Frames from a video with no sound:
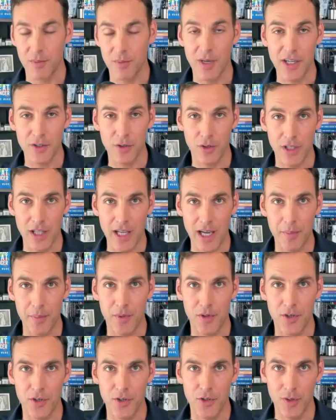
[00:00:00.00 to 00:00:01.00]
Michael
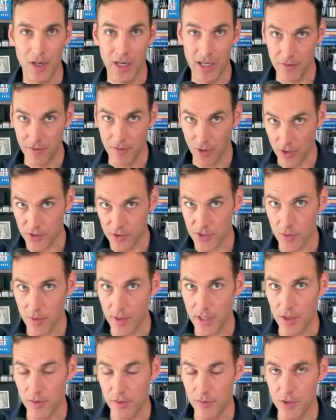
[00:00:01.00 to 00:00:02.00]
Clapper, who I've also
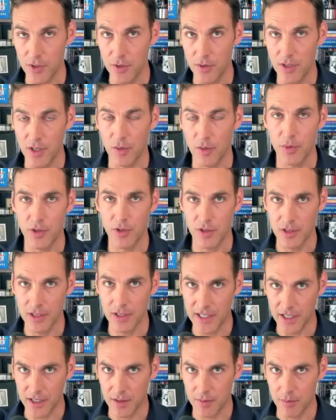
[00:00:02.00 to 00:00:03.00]
interviewed. I'll put a
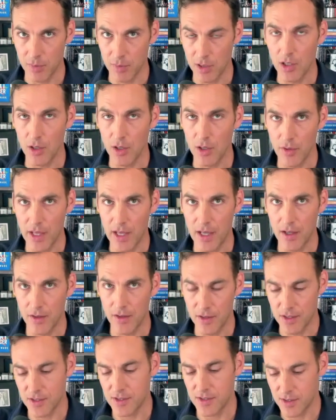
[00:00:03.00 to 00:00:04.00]
link below
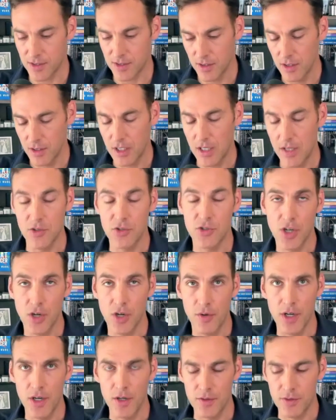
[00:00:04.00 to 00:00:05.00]
this in the show
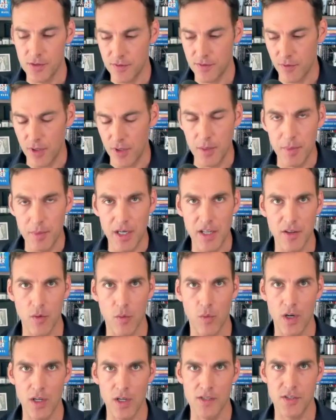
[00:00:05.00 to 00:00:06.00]
notes for anybody that
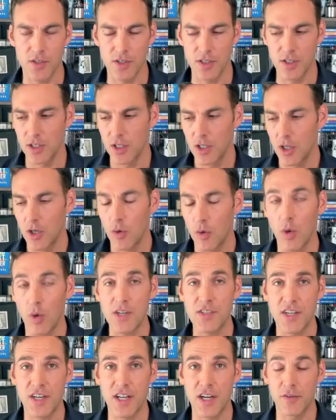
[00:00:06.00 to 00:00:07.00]
wants to
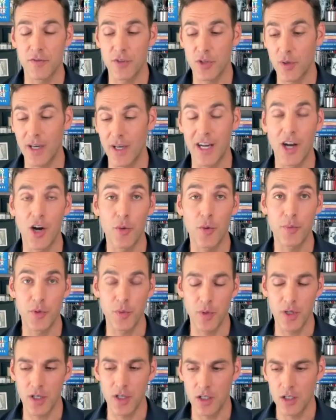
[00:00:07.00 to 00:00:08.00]
watch that interview, and I hope you
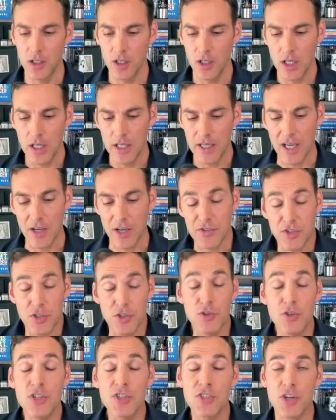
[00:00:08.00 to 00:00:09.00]
will. Now, so
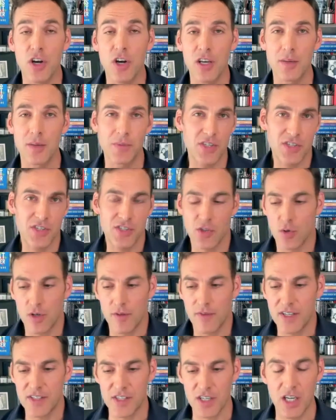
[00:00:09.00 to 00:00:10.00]
you just saw him just sort
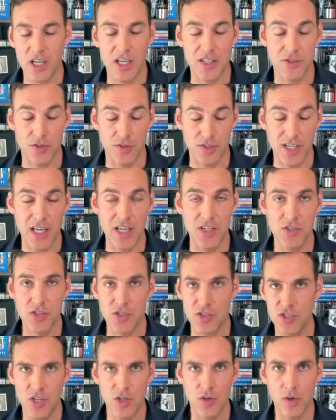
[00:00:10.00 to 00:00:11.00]
of as a consultation,
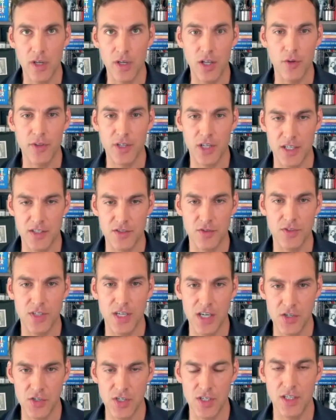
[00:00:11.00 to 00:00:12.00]
general health
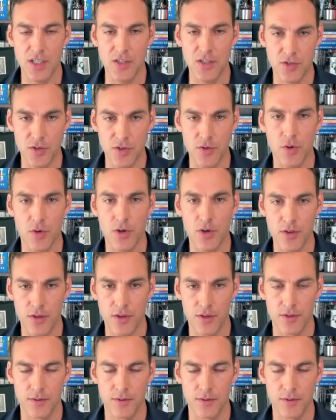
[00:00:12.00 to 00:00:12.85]
consultation at True North?